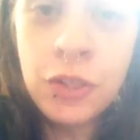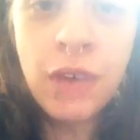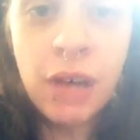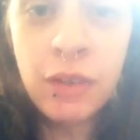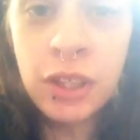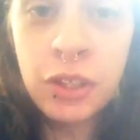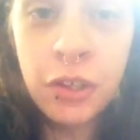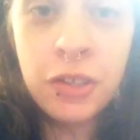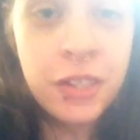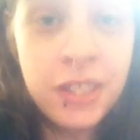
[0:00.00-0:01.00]
is
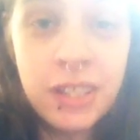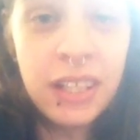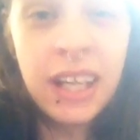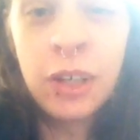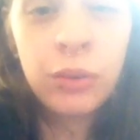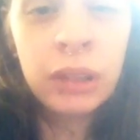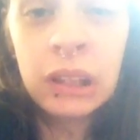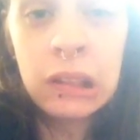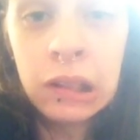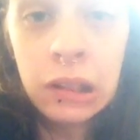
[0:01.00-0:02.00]
$500 because, like, I don't
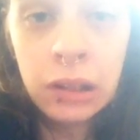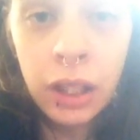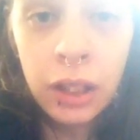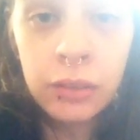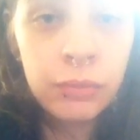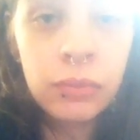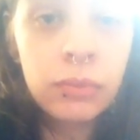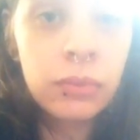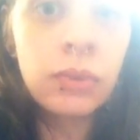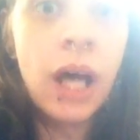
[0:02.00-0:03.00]
really need, like,
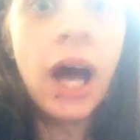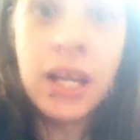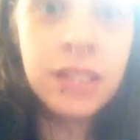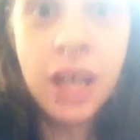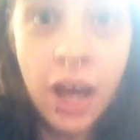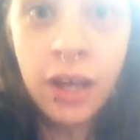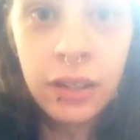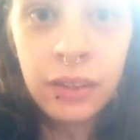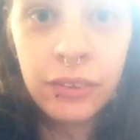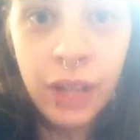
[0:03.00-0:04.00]
high-tech,
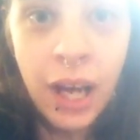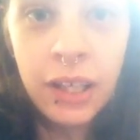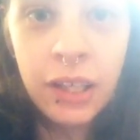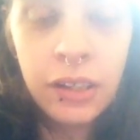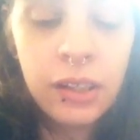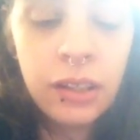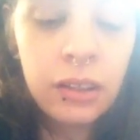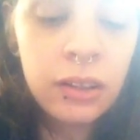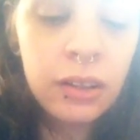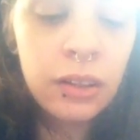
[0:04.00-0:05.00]
like,
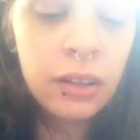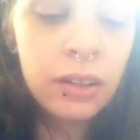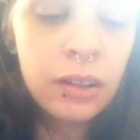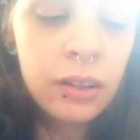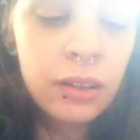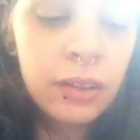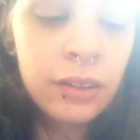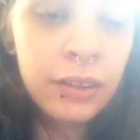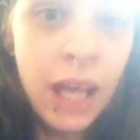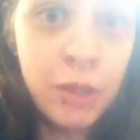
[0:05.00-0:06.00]

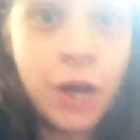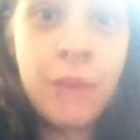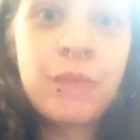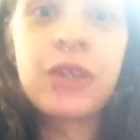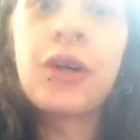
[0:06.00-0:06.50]
laptop, you